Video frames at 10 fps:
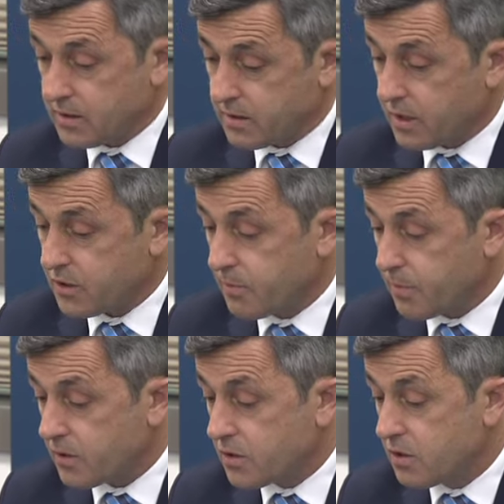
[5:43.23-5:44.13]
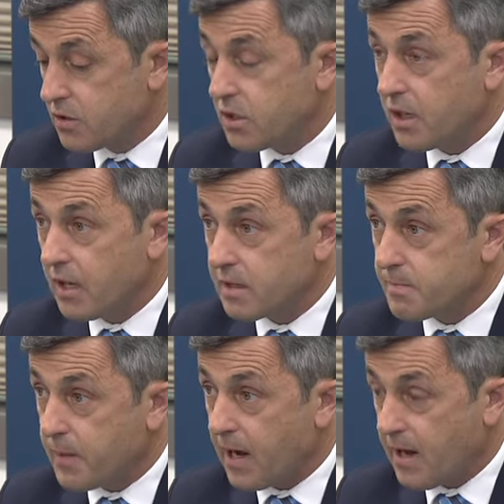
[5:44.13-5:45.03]
such a prosecution has
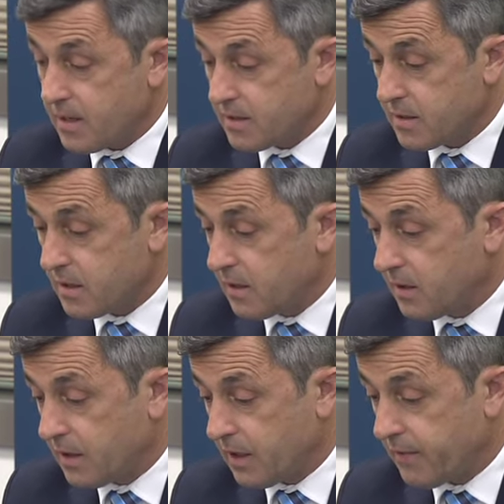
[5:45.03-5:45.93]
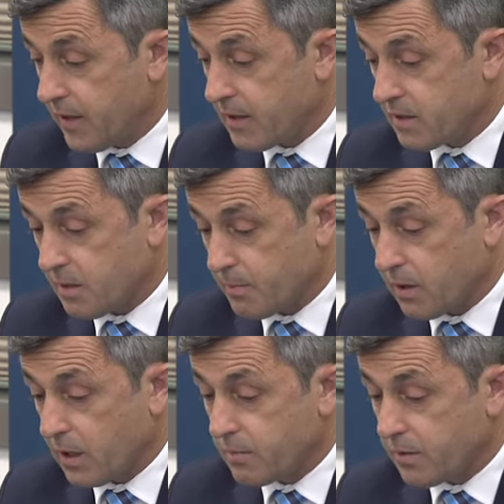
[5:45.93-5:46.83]
passed, and that is
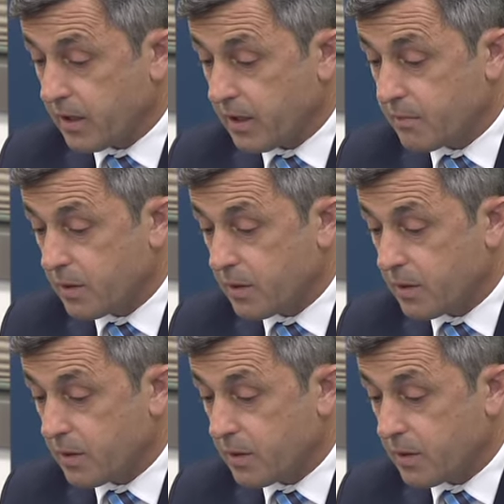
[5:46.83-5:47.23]
appropriate.